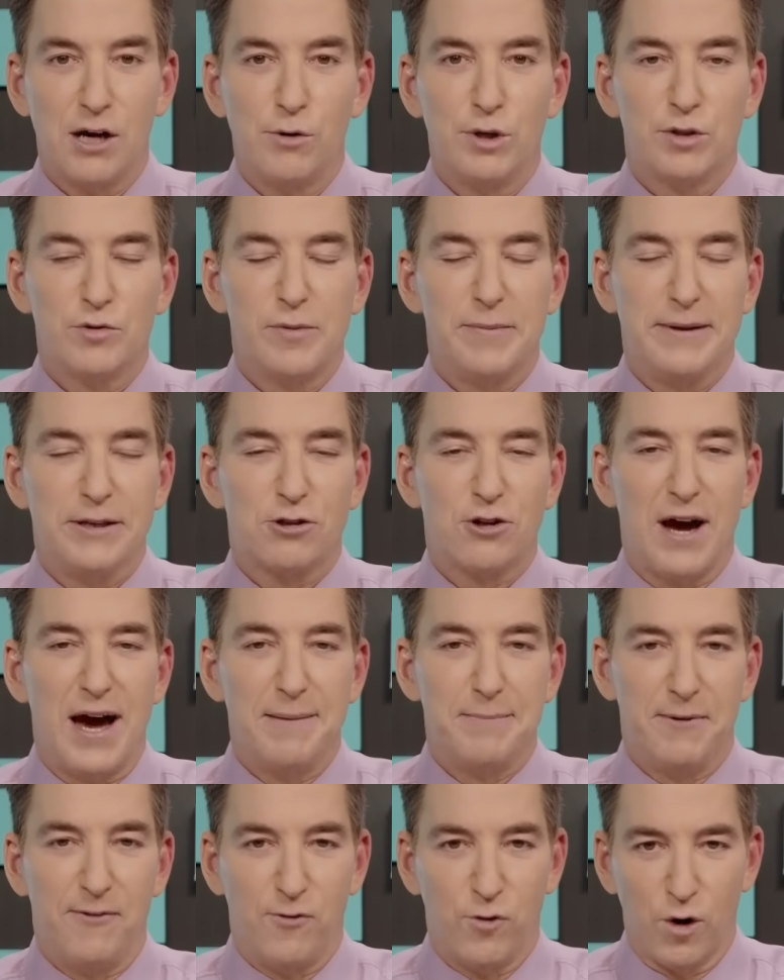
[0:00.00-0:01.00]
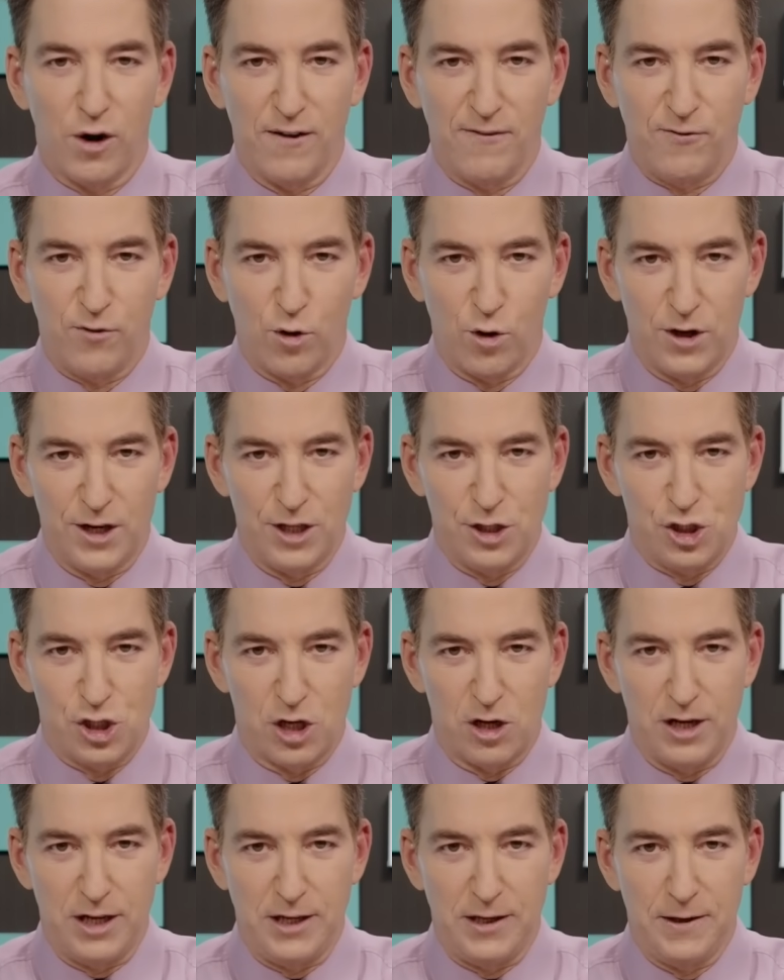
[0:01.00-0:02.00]
which would be tried before a Florida
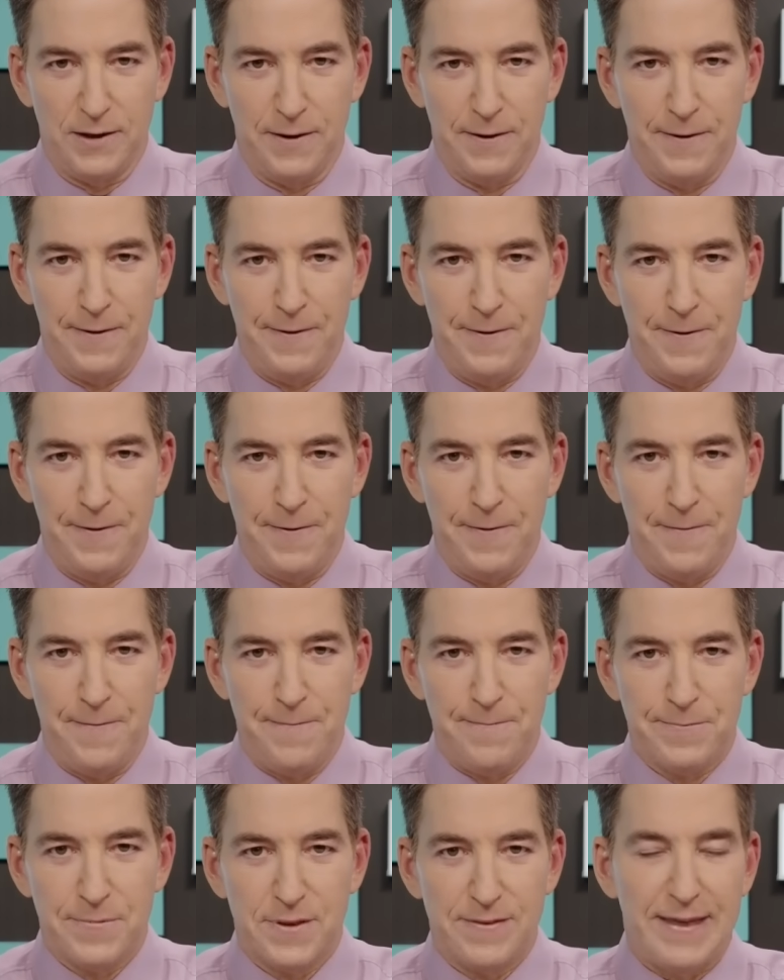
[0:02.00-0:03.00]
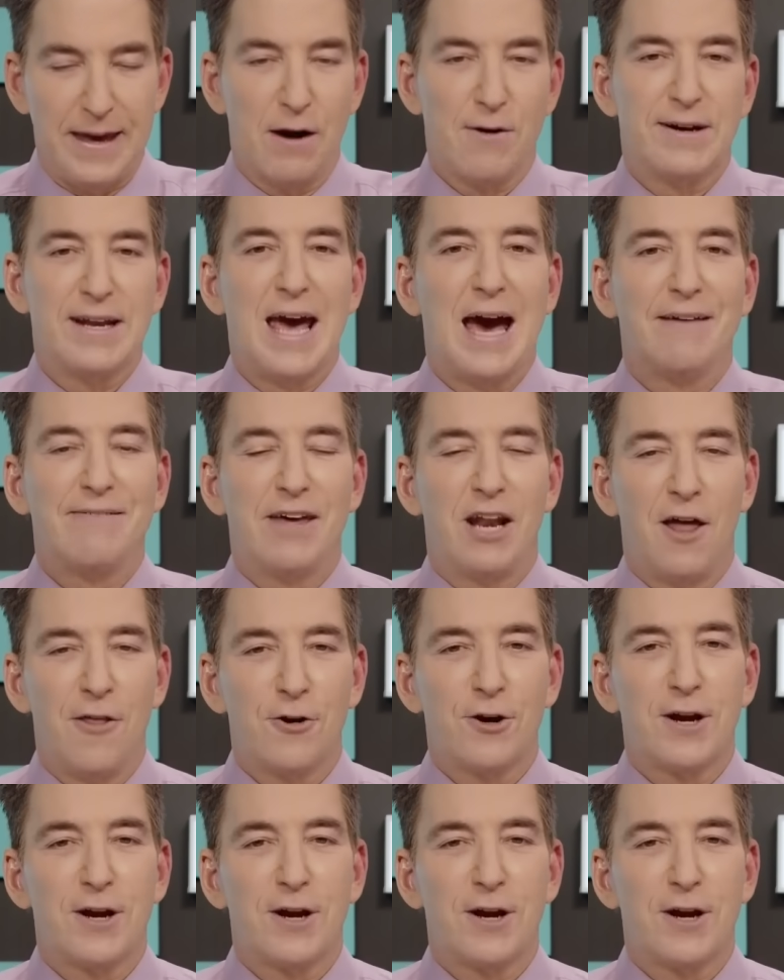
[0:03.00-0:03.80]
jury. They already have that other